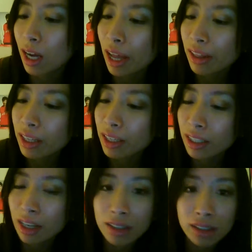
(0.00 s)
And then I
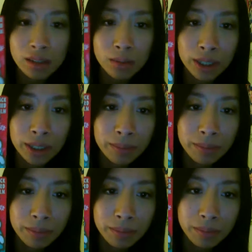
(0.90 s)
got this
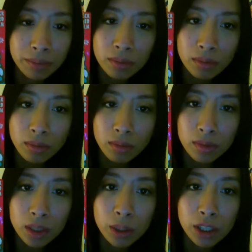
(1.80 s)
one,
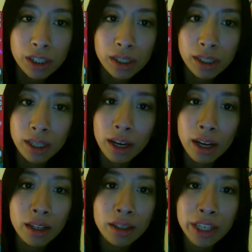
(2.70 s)
which is the
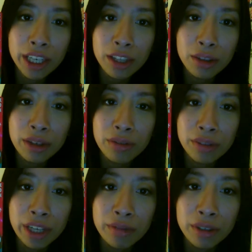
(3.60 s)
Hello Kitty three
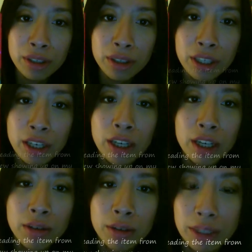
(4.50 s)
flavor,
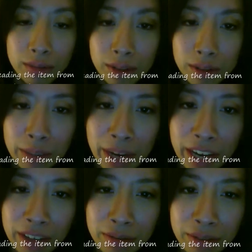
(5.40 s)
wait, three
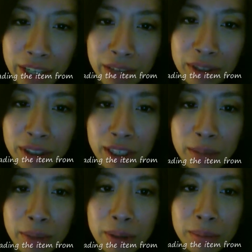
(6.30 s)
pack flavored
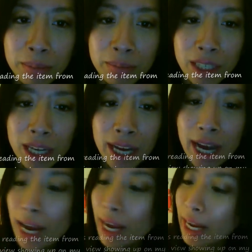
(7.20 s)
lip balm,
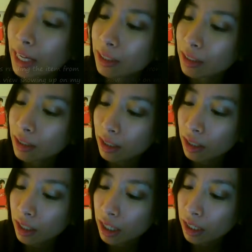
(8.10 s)
and
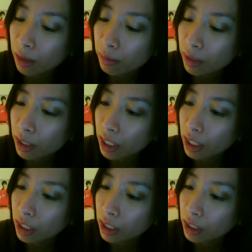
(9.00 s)
it comes
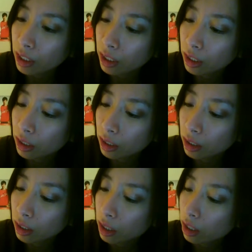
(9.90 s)
in.
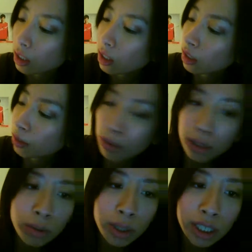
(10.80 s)
The
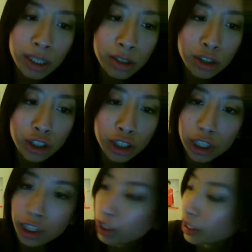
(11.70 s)
blue one is
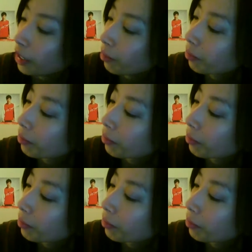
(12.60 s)
sugar cookie.